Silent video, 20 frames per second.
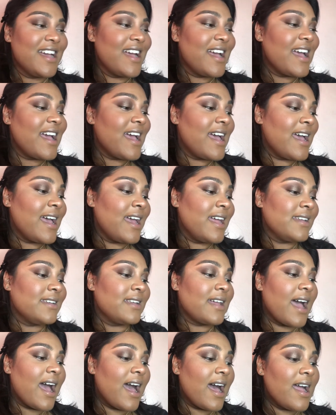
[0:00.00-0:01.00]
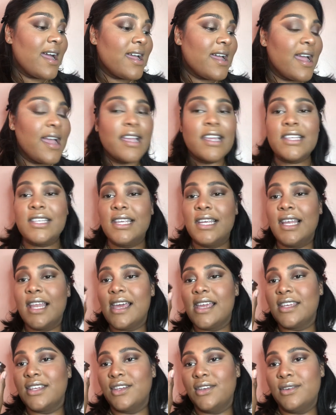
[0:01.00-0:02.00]
And I actually
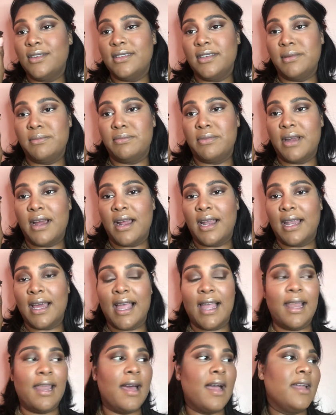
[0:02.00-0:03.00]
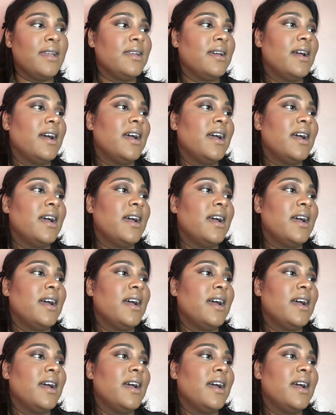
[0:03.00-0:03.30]
like using brown eyeliner.